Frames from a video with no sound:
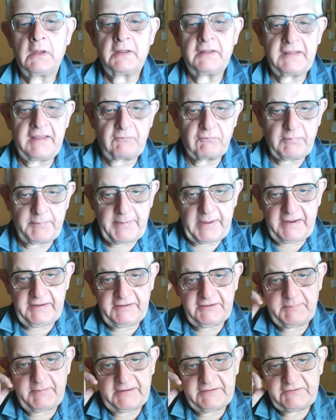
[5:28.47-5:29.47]
That
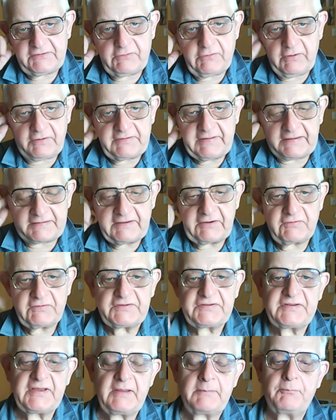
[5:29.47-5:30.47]
reminds me, it's good that there
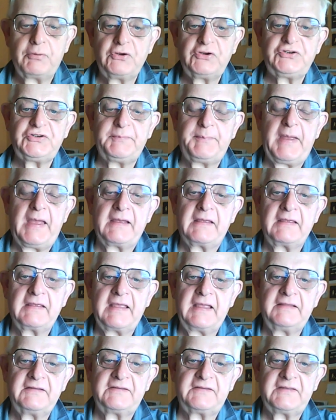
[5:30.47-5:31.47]
is some pushback
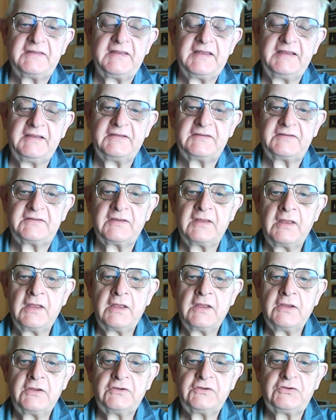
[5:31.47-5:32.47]
against these
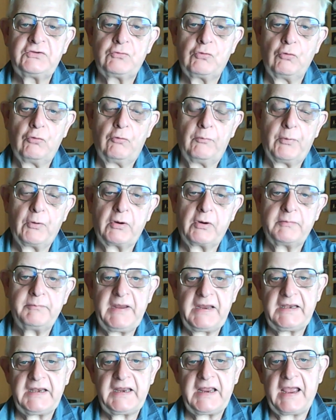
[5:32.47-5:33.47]
school board
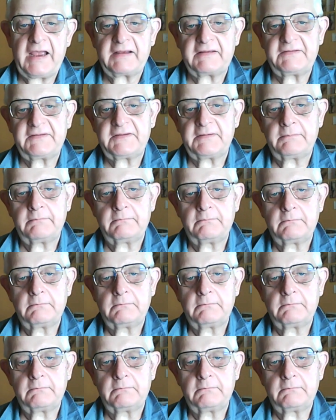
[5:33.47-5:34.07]
maniacs.